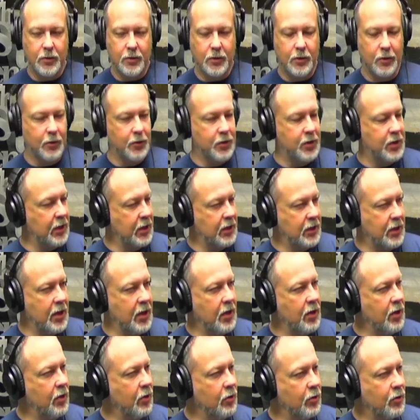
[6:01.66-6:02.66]

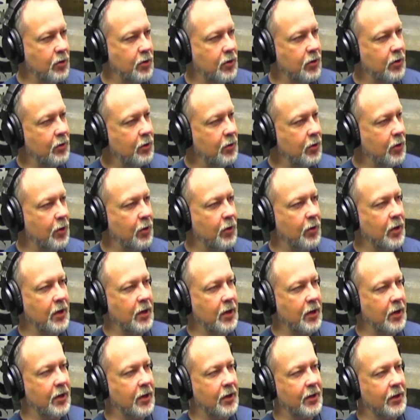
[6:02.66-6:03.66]
16 years you're in
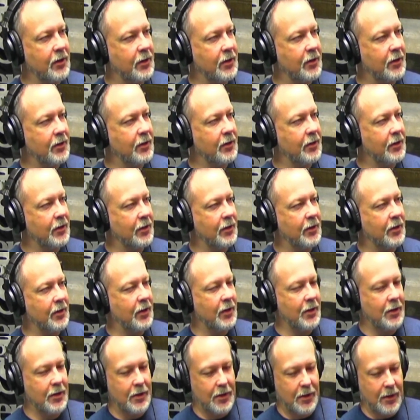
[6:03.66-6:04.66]

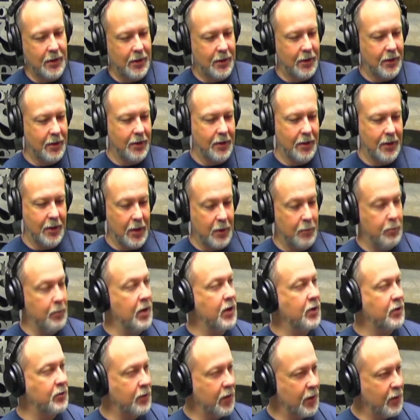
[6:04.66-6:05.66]
an
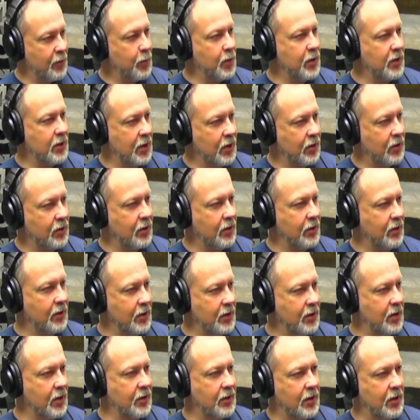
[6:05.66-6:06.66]
administrative position,
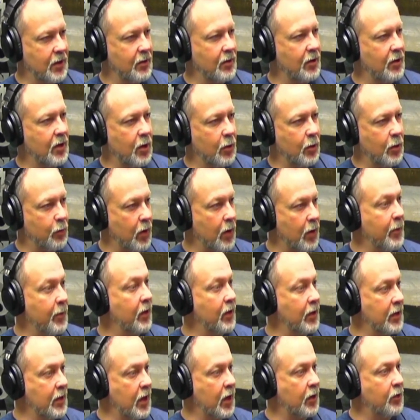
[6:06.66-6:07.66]
assisting
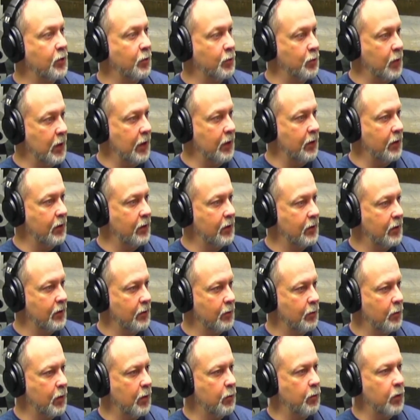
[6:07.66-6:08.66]
primarily Dr. Reeder.
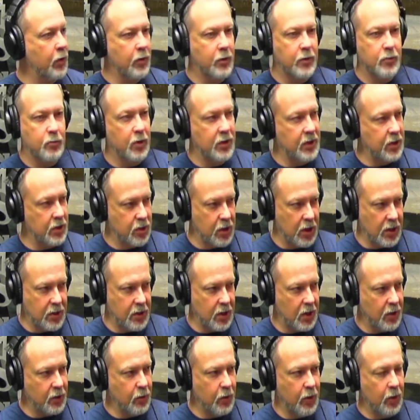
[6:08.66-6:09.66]
Where was it just
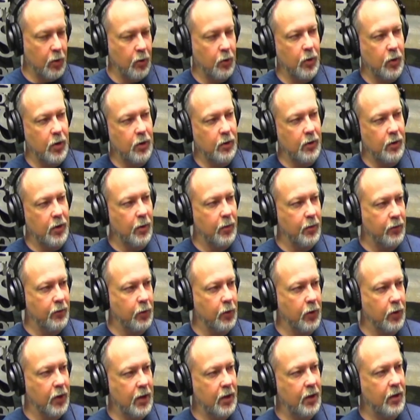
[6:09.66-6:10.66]
Dr. Reeder, or were you there
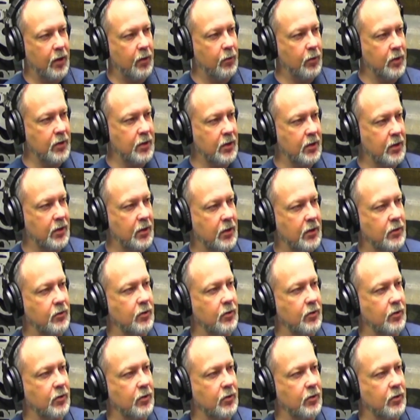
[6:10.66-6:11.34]
before he was the district